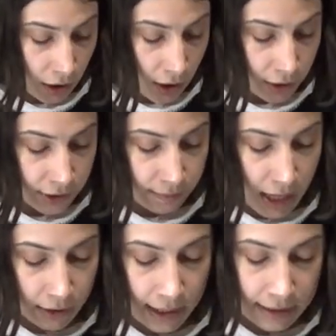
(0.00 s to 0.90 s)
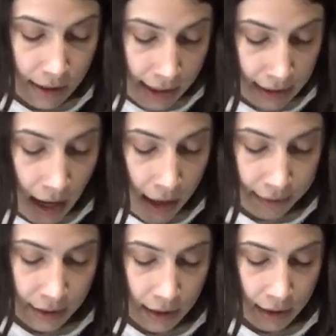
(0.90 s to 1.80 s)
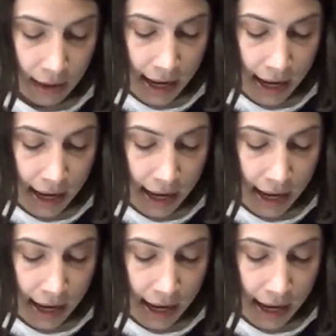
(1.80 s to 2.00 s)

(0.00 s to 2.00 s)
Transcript: girls, Margareta and Catherine,